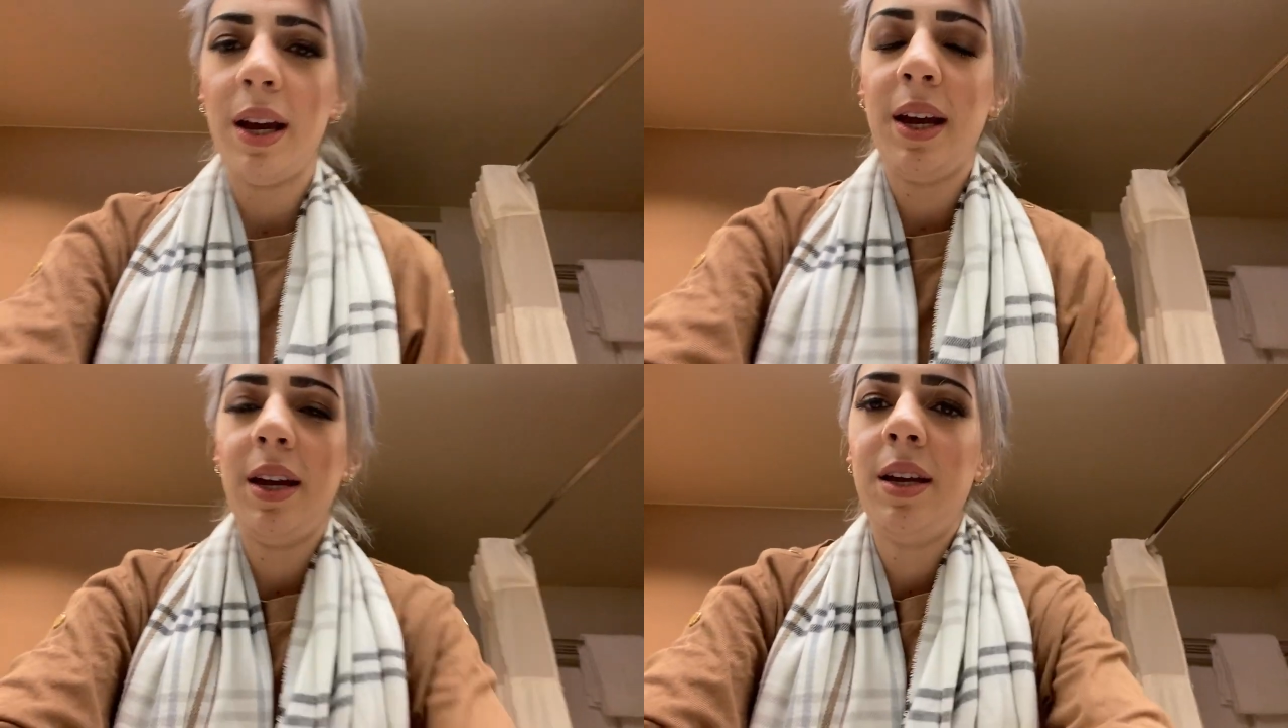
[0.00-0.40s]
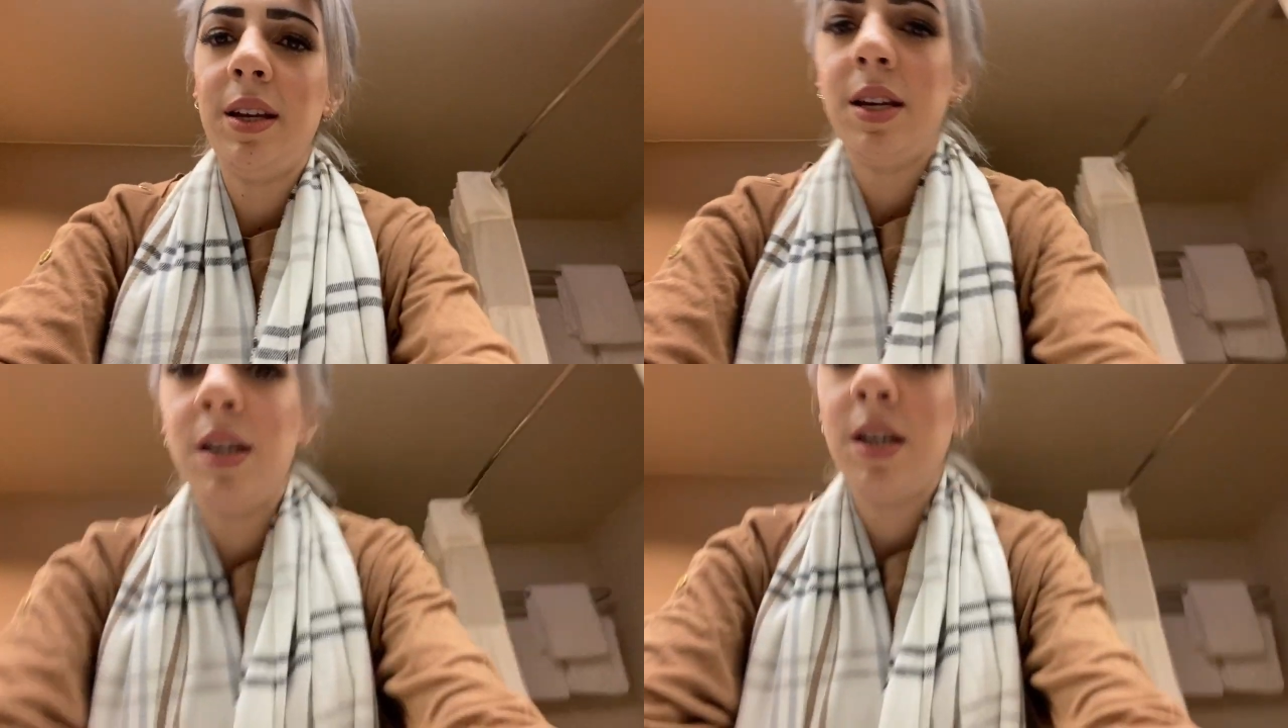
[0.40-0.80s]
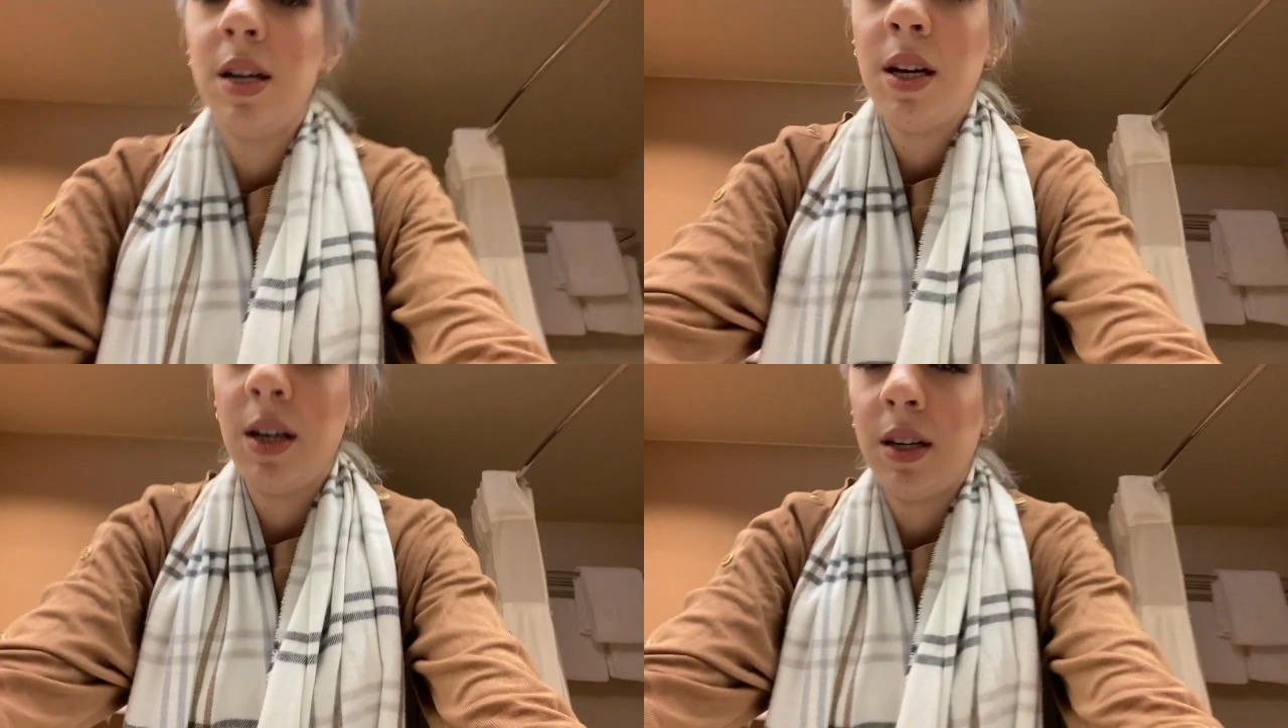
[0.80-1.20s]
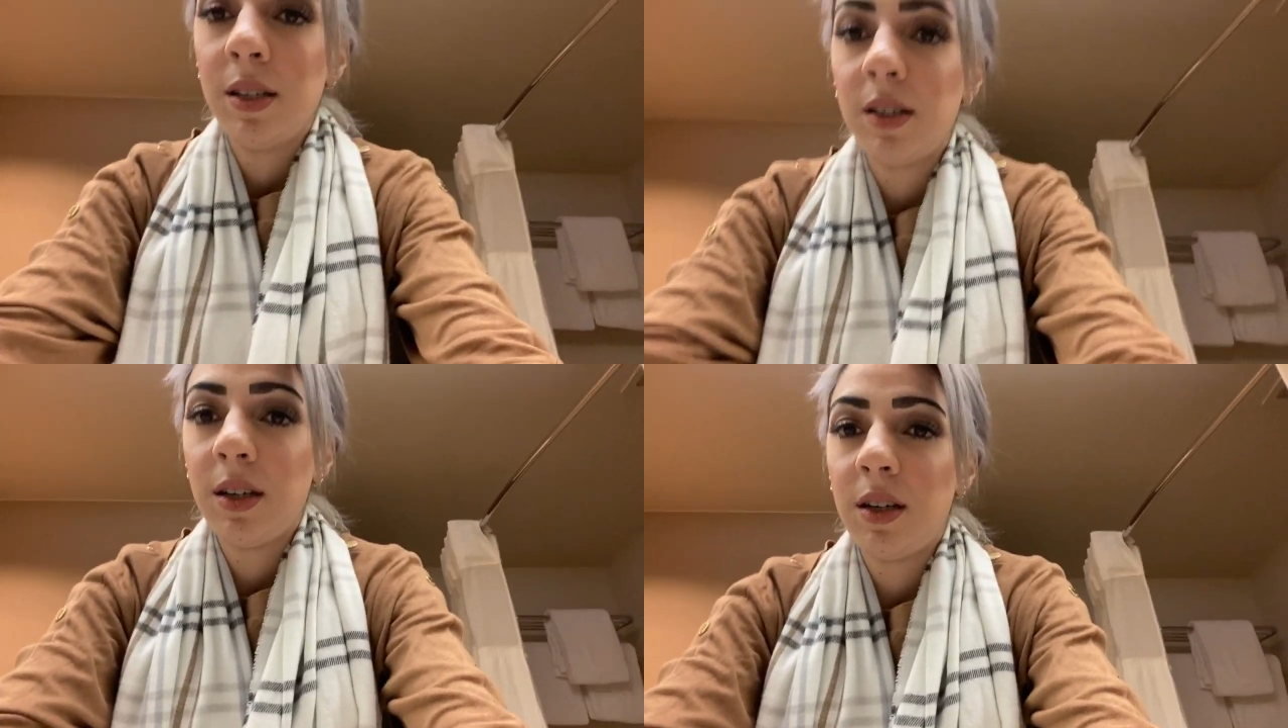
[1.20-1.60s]
in,
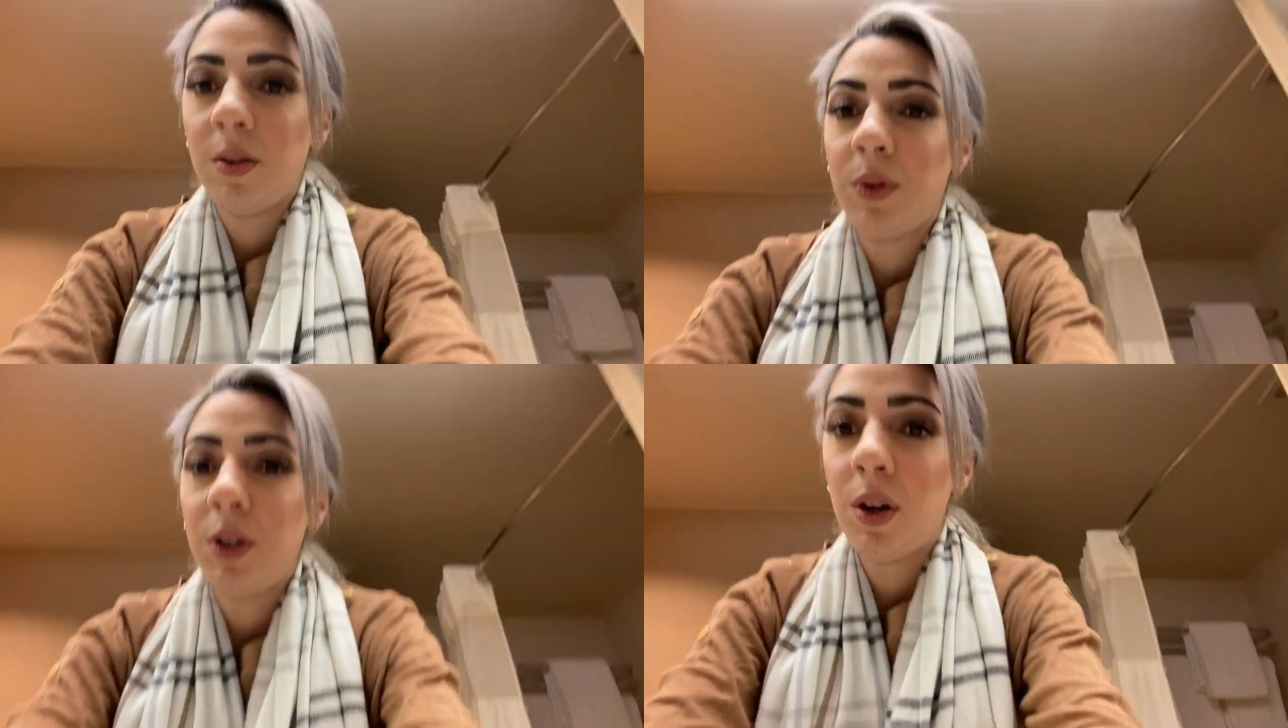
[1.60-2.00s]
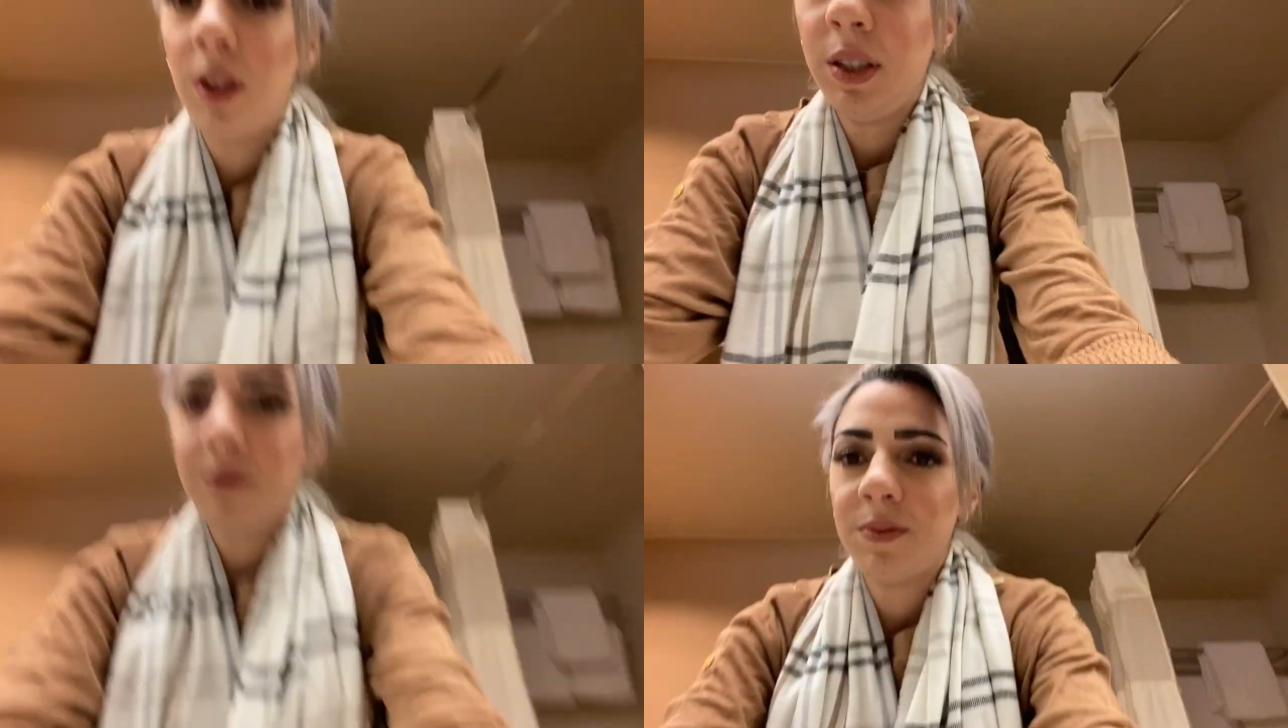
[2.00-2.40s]
uh, what do you call it?